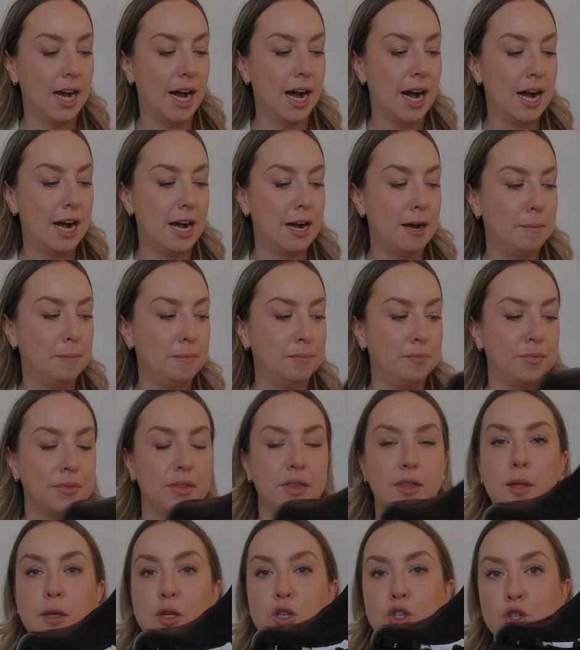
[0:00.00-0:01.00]

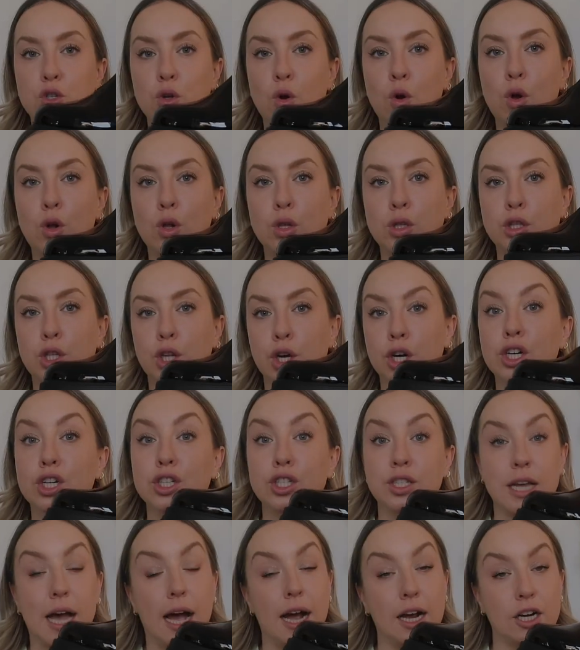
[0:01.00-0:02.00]
The sole
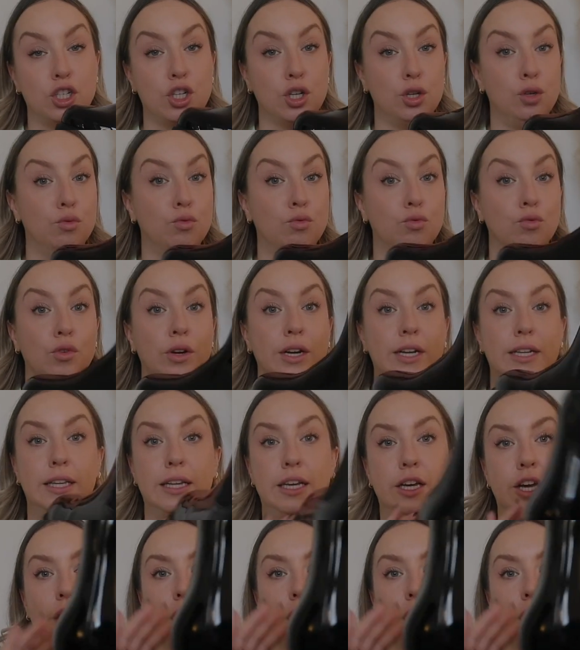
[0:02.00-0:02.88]
looks actually really